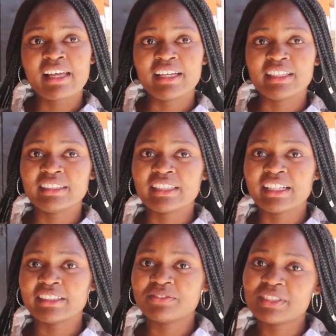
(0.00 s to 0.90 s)
And
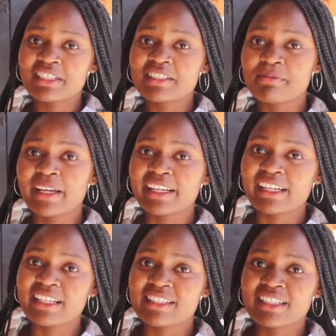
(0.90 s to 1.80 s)
I finished my
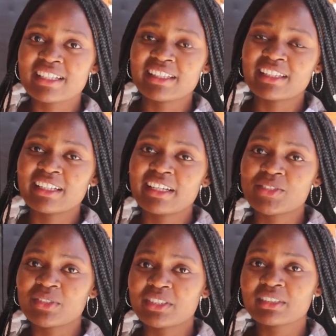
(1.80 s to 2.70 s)
class 8 and then I
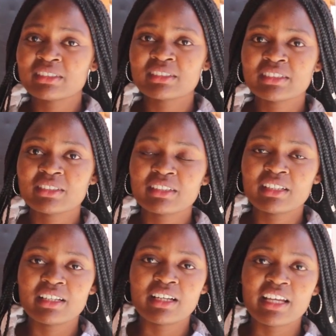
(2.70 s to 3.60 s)
joined
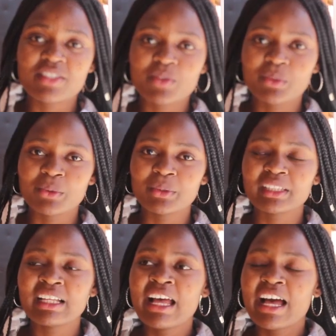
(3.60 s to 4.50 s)
high
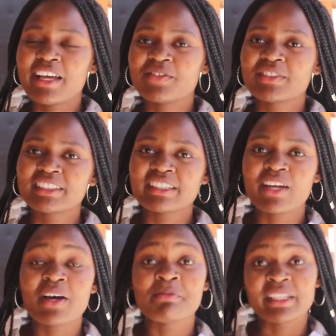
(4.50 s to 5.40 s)
school. I finished,
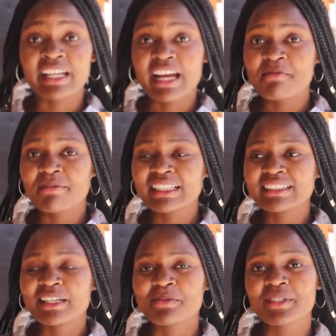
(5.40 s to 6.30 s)
now I'm in
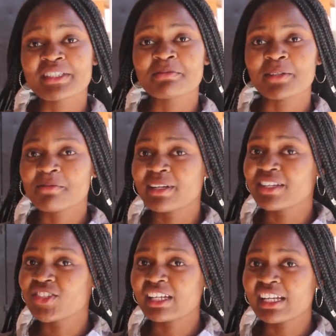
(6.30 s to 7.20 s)
campus, I'm doing diploma
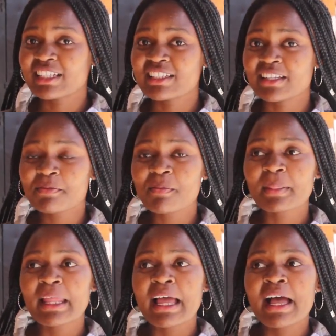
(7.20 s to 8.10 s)
in journalism.
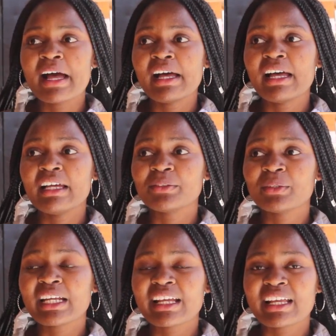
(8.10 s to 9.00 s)
And
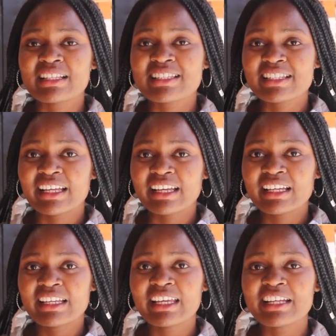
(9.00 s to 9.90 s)
what I can say,
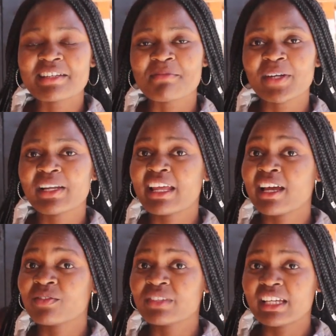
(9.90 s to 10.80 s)
here in Emmanuel I
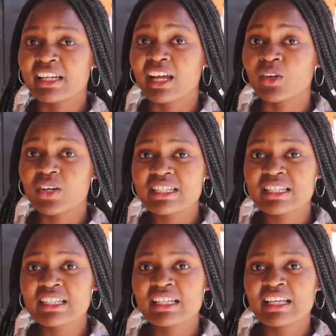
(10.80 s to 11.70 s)
have gained a
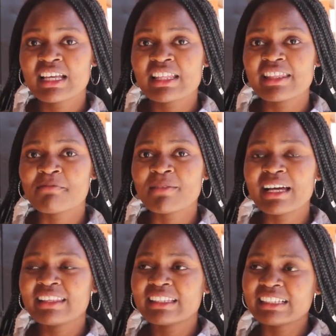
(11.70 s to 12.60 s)
lot. The
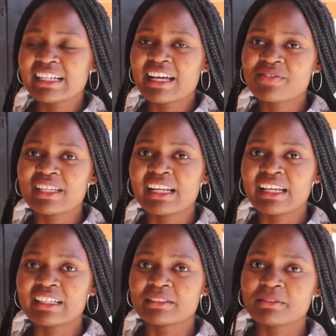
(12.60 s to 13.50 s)
motherly love that
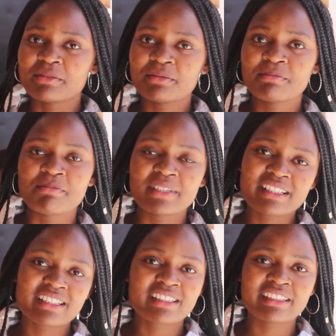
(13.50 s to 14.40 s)
I
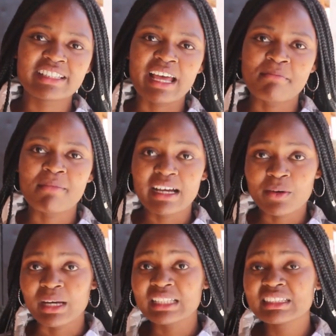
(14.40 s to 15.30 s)
missed there
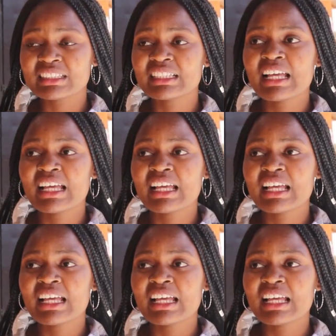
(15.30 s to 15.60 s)
backwards,